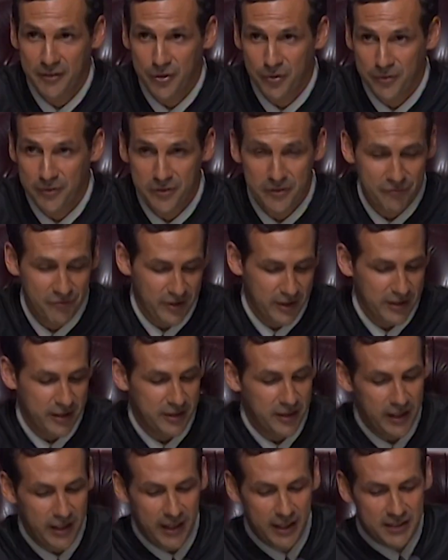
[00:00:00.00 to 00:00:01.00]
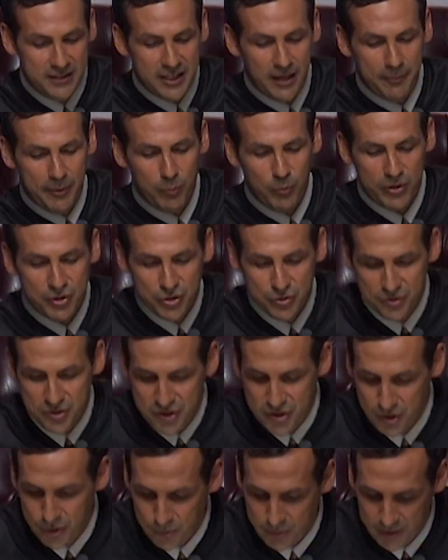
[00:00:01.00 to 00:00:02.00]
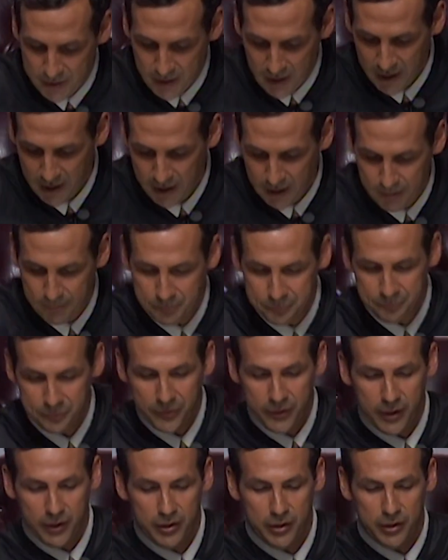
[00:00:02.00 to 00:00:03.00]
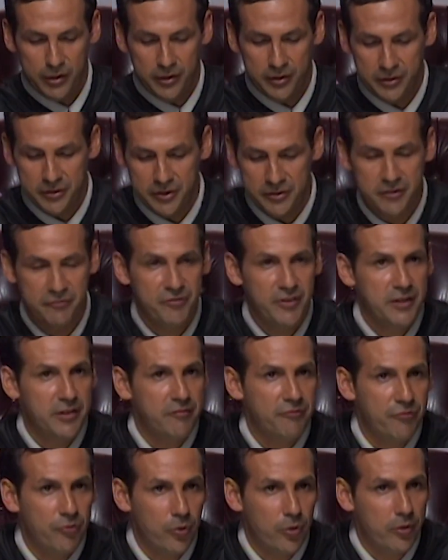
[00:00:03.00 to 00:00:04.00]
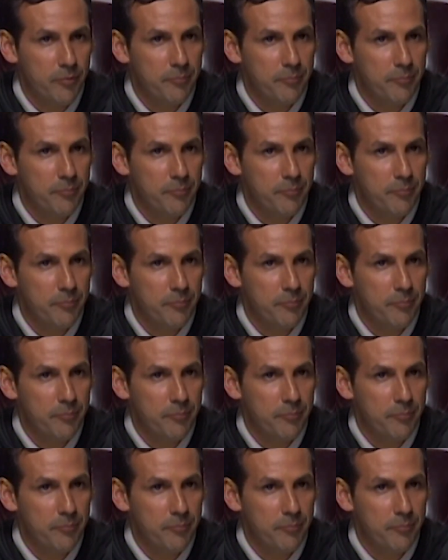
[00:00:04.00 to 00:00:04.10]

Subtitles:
you're the defendant. Tell me what you're suing the defendant for.